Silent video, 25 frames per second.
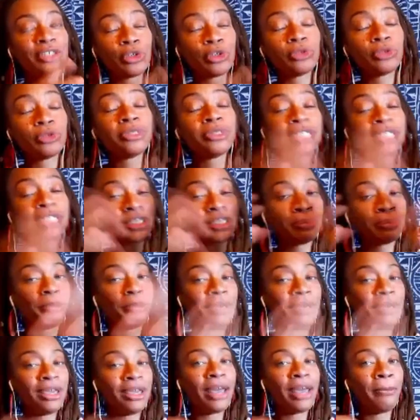to just
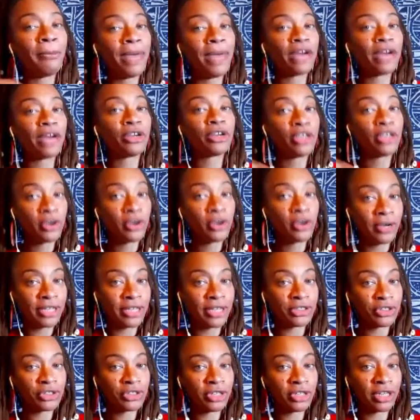be a better yoga
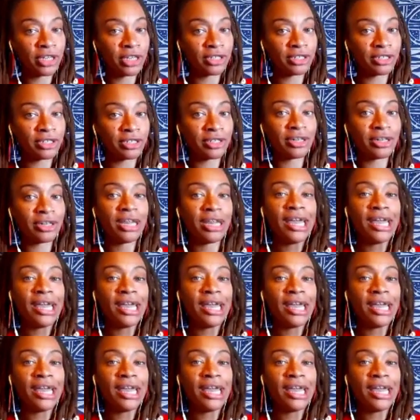instructor.